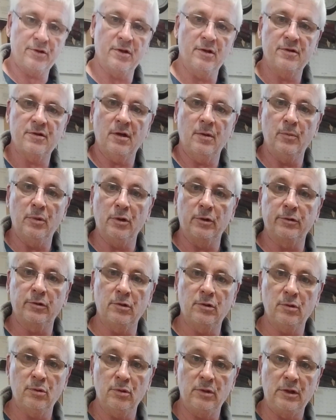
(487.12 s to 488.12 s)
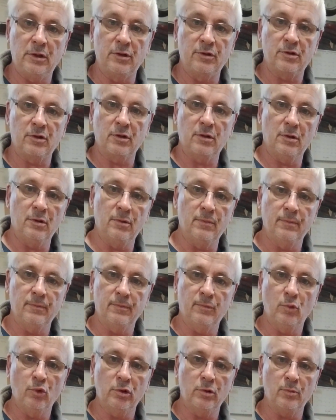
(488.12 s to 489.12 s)
since I built it 2 years ago.
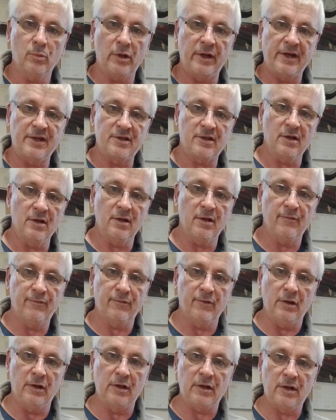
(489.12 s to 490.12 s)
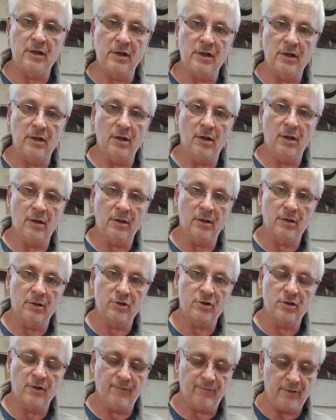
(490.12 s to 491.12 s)
Wooden planes can get finicky and get a little
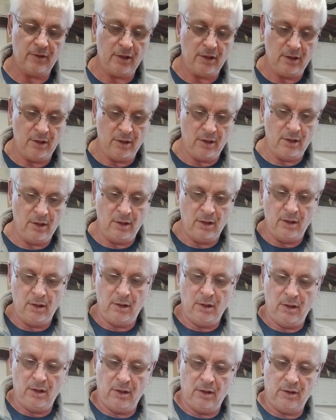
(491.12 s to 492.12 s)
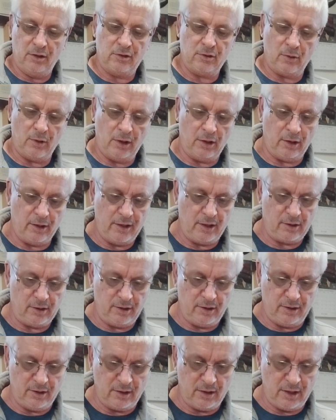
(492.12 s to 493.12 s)
shifty. So I
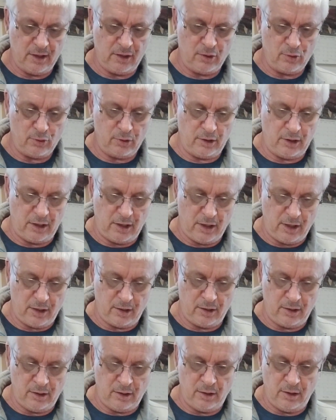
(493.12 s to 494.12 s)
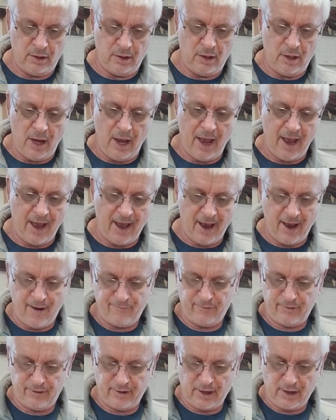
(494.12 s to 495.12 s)
likely today couldn't get a
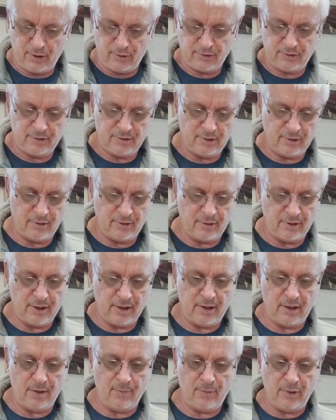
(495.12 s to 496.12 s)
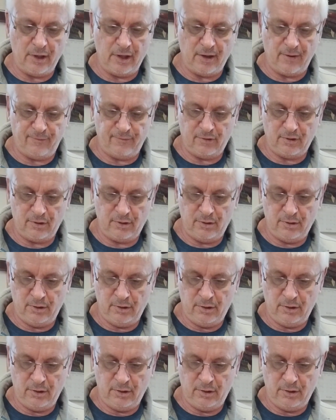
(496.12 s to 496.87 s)
1/2 thousandths out of that. I might have to